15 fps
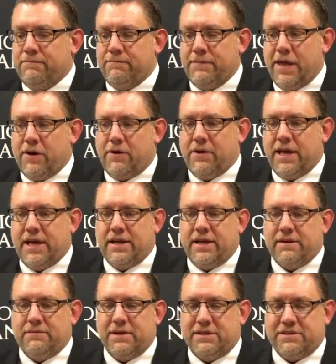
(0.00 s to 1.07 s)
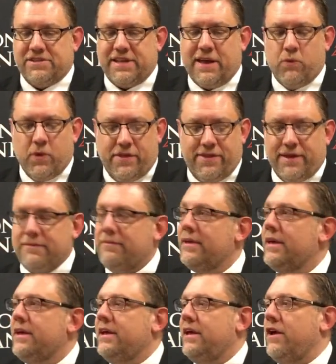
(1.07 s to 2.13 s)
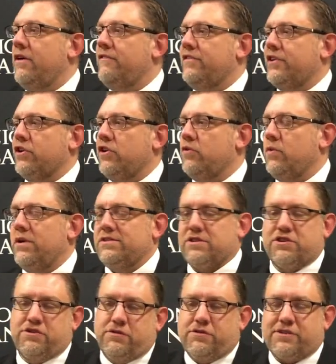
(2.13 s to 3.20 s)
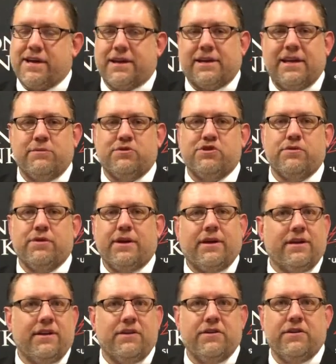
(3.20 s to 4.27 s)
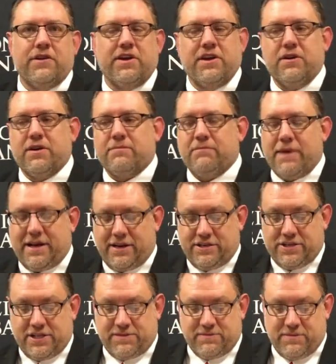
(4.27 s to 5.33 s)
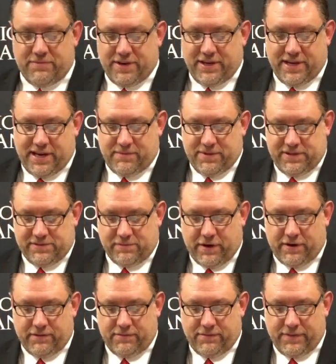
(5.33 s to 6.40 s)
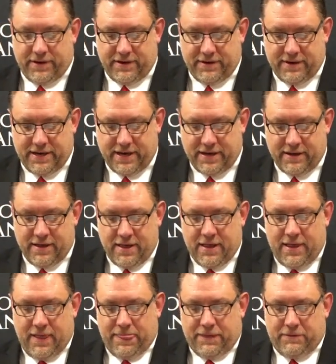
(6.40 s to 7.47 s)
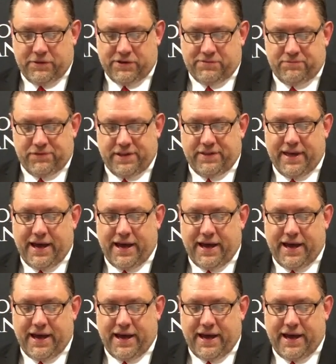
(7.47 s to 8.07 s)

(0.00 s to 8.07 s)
you know, and, and stay with it you know, if they're good ones, our shooters got to keep shooting. You, you can make an adjustment, but you got to be smart. And uh, we just did